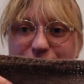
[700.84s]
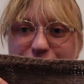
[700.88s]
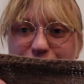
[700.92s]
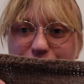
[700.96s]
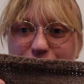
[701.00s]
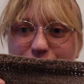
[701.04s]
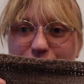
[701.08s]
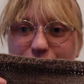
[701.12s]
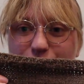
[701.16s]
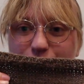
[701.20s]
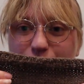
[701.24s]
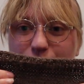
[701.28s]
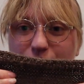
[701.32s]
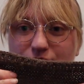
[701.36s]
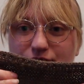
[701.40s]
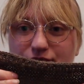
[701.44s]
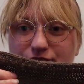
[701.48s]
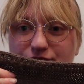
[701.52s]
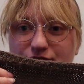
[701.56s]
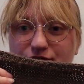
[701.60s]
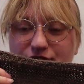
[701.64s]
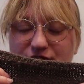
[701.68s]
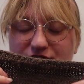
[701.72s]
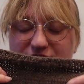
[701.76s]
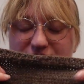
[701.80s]
one
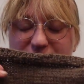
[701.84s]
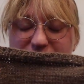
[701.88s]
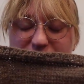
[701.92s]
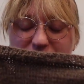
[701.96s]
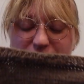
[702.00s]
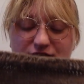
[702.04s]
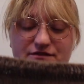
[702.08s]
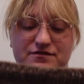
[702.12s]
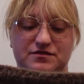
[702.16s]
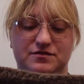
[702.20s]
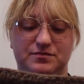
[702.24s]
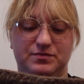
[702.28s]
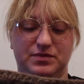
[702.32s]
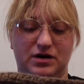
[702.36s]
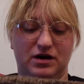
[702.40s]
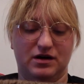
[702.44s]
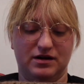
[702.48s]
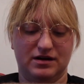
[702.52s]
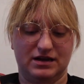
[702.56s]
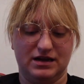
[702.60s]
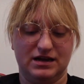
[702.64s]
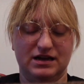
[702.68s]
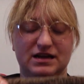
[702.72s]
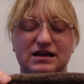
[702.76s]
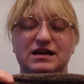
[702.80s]
for each side of the
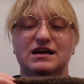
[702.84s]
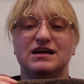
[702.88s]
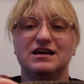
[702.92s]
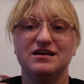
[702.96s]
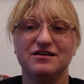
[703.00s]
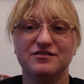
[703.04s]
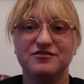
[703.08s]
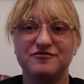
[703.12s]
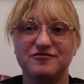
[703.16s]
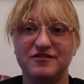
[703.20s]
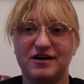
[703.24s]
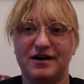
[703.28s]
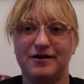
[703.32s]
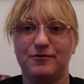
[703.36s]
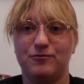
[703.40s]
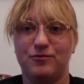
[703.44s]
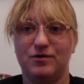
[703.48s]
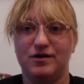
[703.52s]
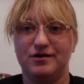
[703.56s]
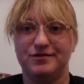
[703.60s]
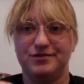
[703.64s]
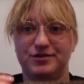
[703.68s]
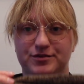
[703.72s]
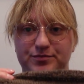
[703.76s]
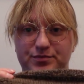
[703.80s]
pocket if I
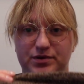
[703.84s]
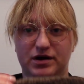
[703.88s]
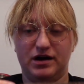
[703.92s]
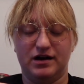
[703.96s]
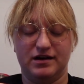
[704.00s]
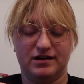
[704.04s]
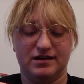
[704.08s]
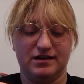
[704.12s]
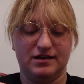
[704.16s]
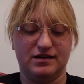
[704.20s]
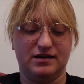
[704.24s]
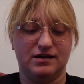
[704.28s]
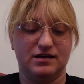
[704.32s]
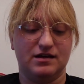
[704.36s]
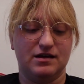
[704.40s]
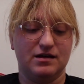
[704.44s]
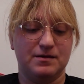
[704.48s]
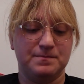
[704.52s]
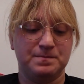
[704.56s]
want the pocket.